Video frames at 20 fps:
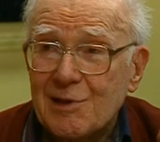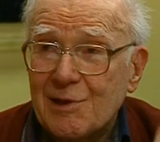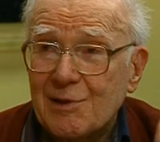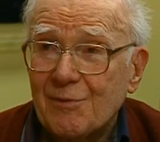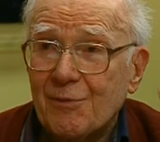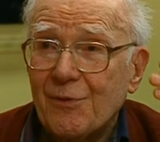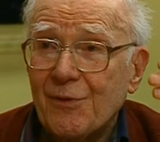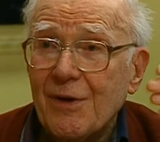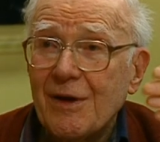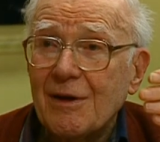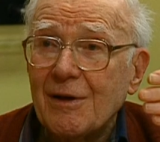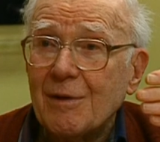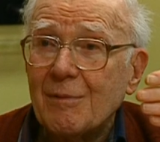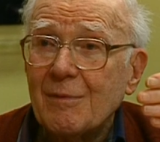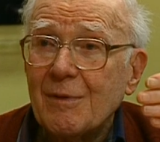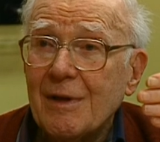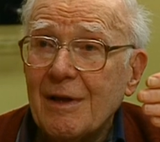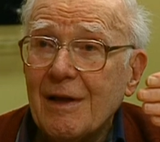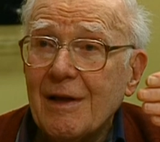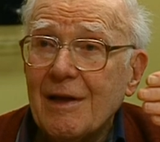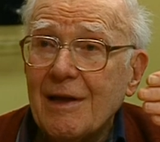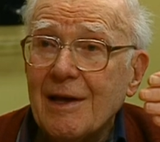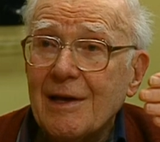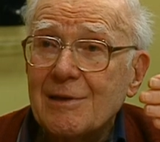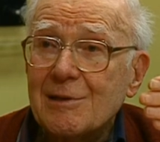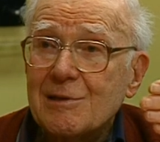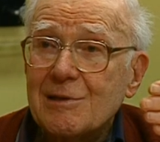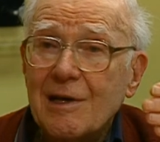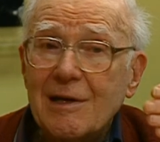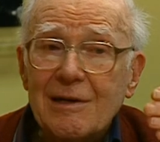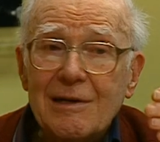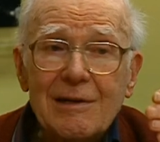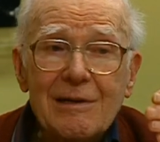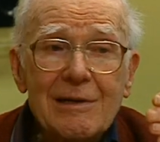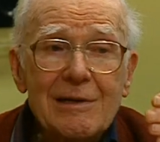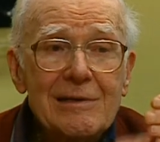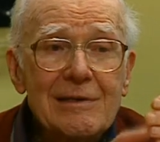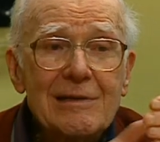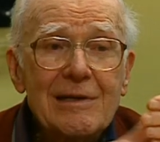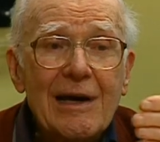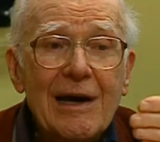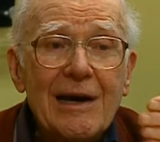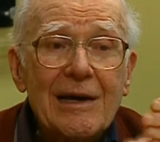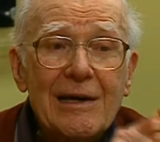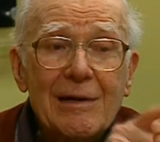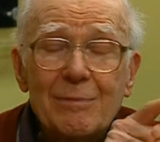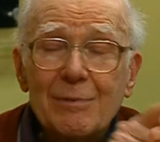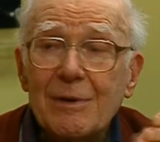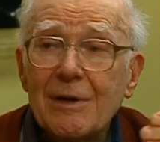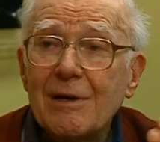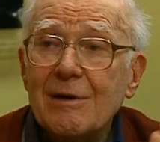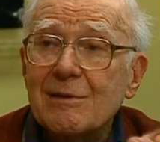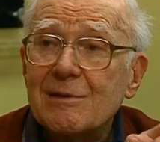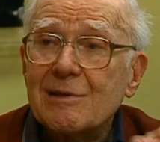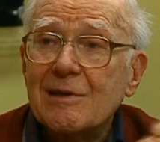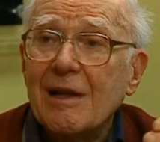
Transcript: the film and suddenly this guy up here is